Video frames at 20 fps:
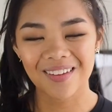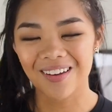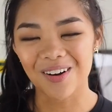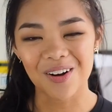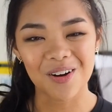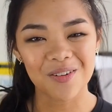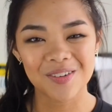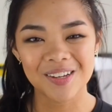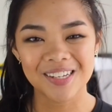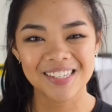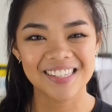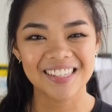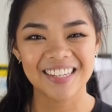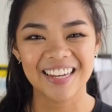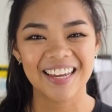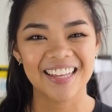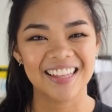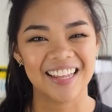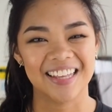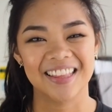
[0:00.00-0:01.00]

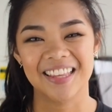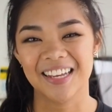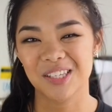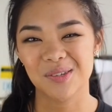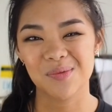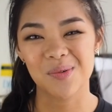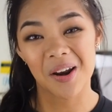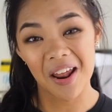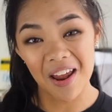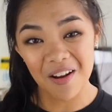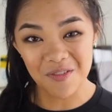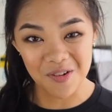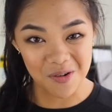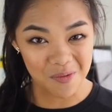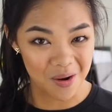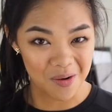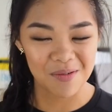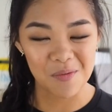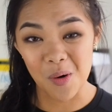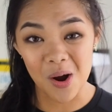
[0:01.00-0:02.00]
obviously, like, that's what
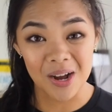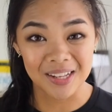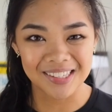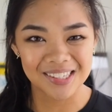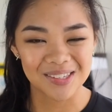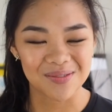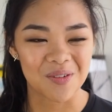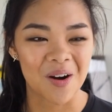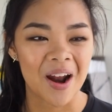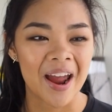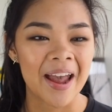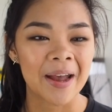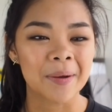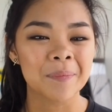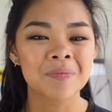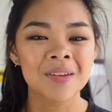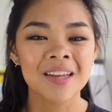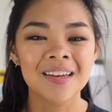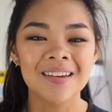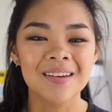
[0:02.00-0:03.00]
everyone wants, right?
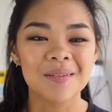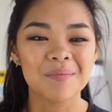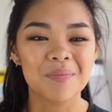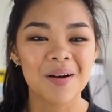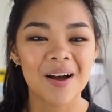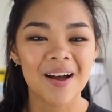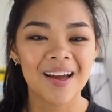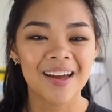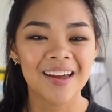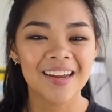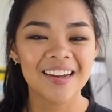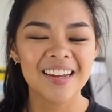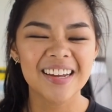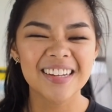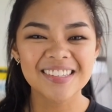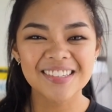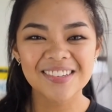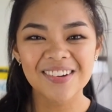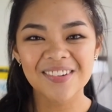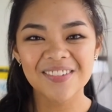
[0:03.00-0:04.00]
But
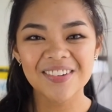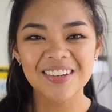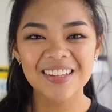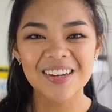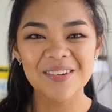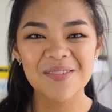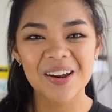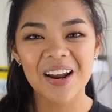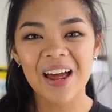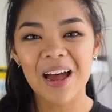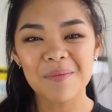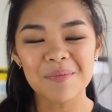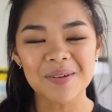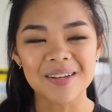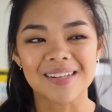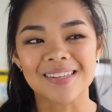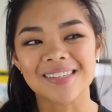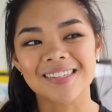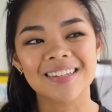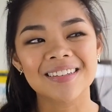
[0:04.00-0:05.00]
it's not really what
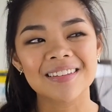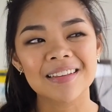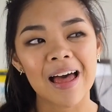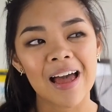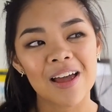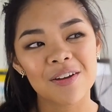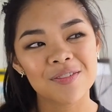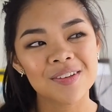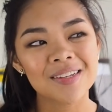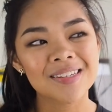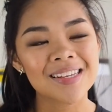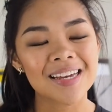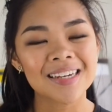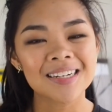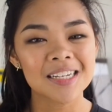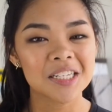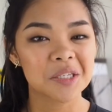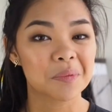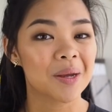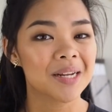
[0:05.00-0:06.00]
happens, and life is
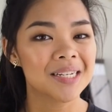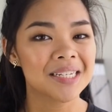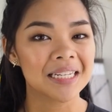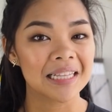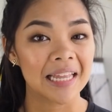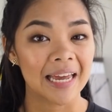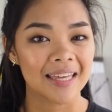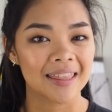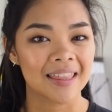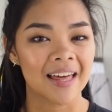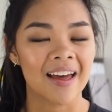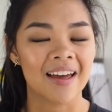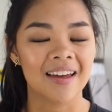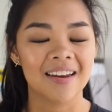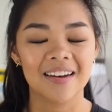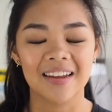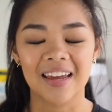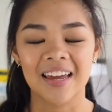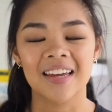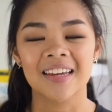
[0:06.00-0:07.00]
unexpected like that.
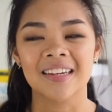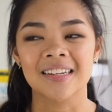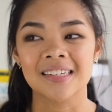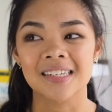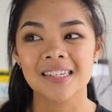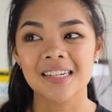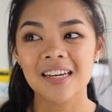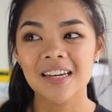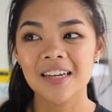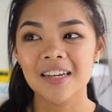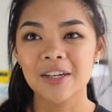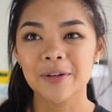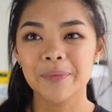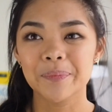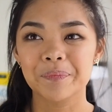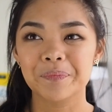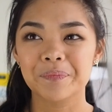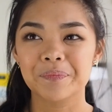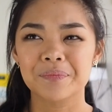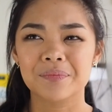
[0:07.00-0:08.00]
And
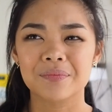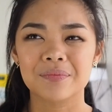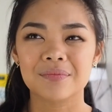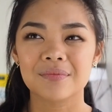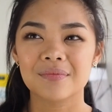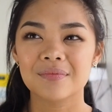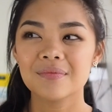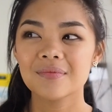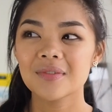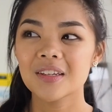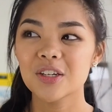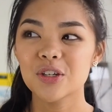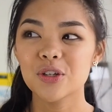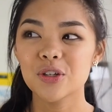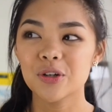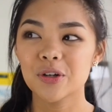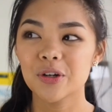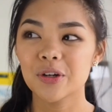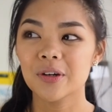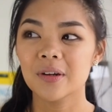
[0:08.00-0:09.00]
you
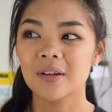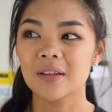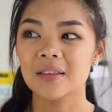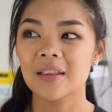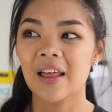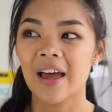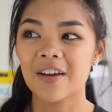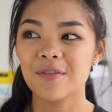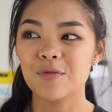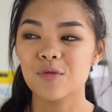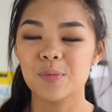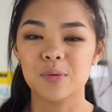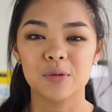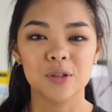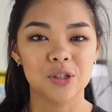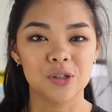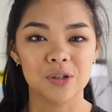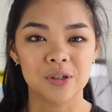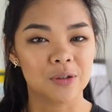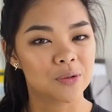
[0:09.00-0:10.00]
know, life will
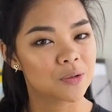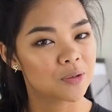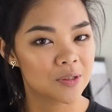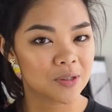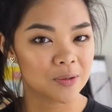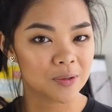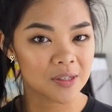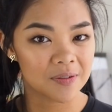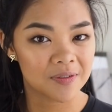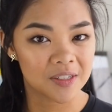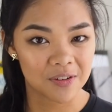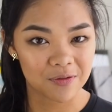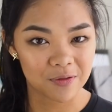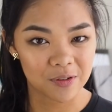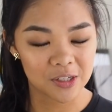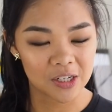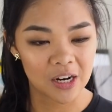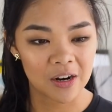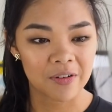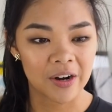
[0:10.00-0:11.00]
push you in all sorts of
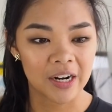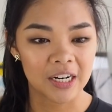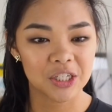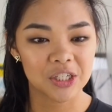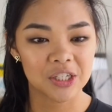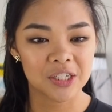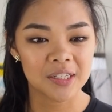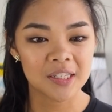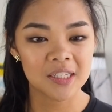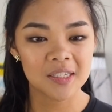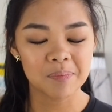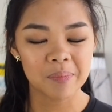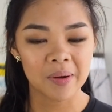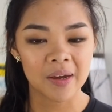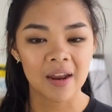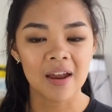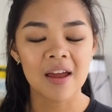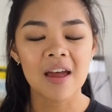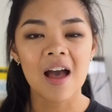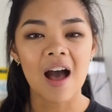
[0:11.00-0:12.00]
different directions,
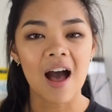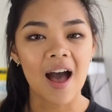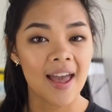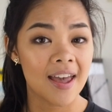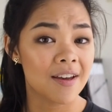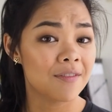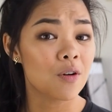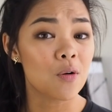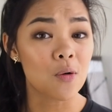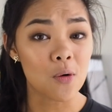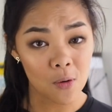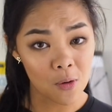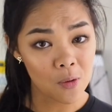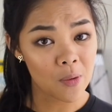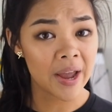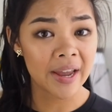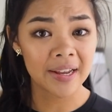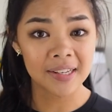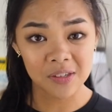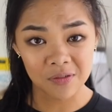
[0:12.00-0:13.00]
but I have
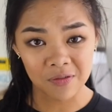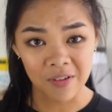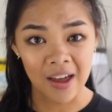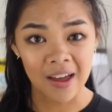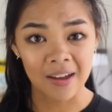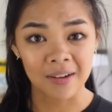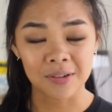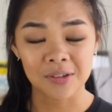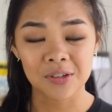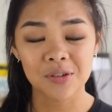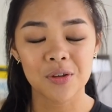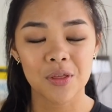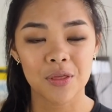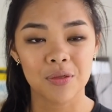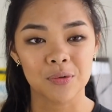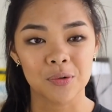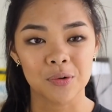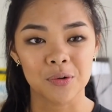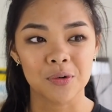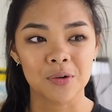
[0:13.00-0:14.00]
always found
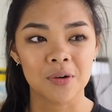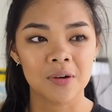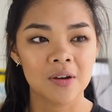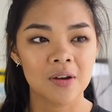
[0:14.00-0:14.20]
through